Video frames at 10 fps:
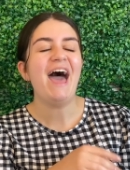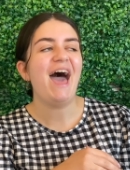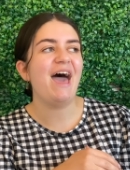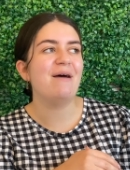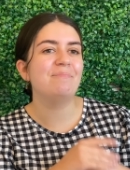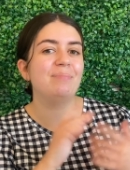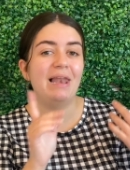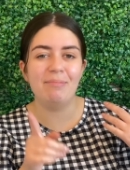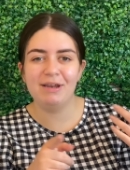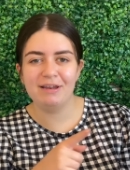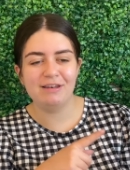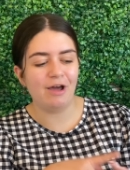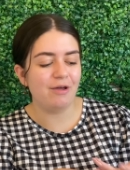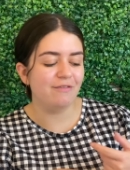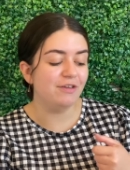Um, but let me know
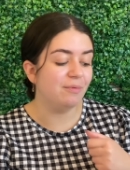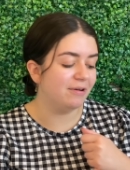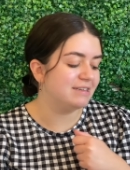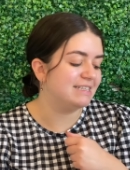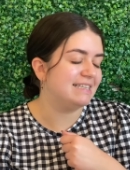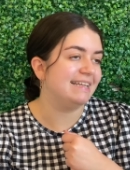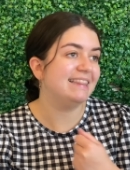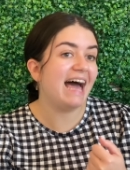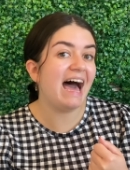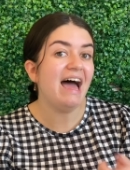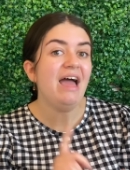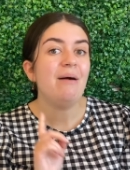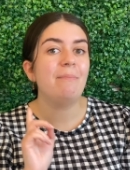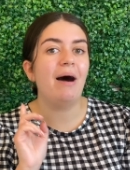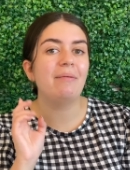if you want to see that.
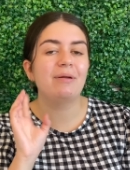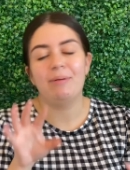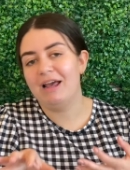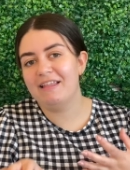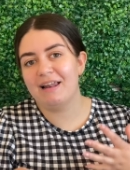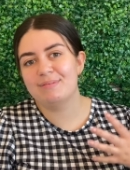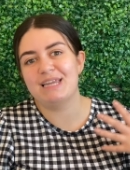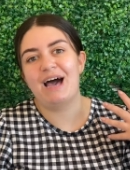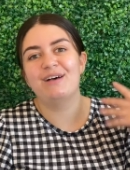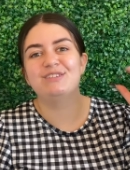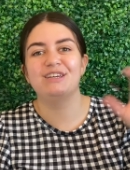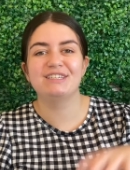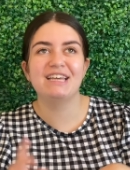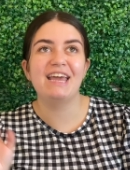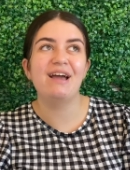But I'm going to play the clips now so you can
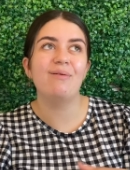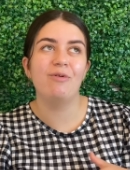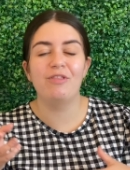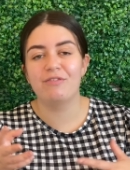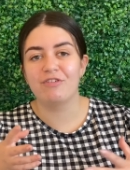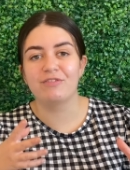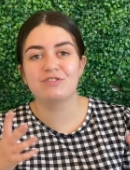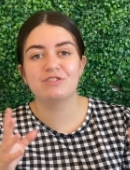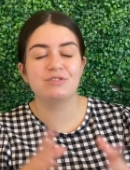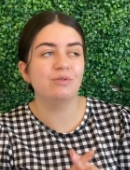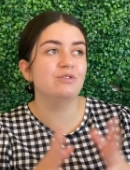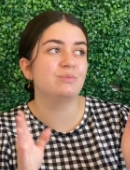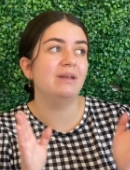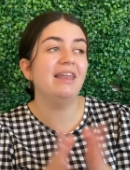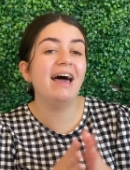see what the thrift stores
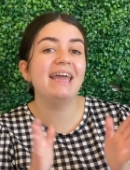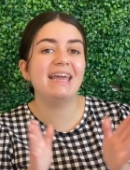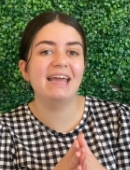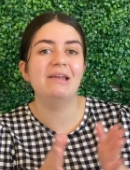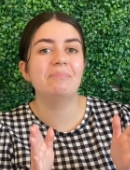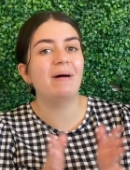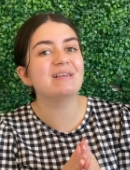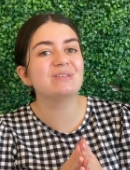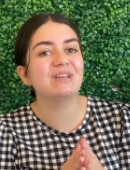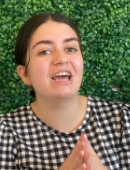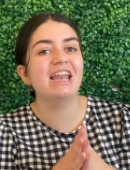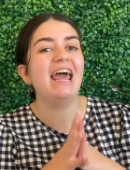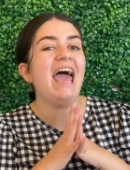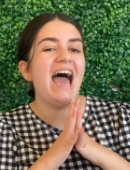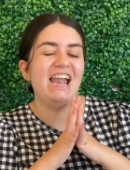were like in Basildon and
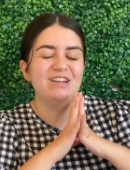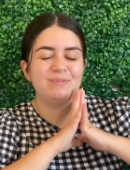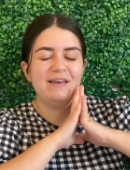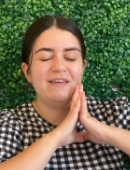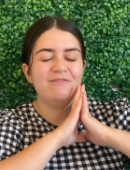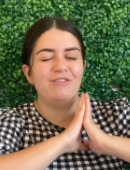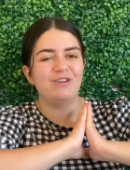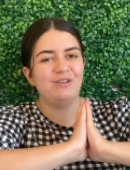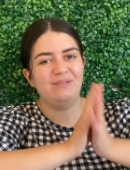I'll just play them for you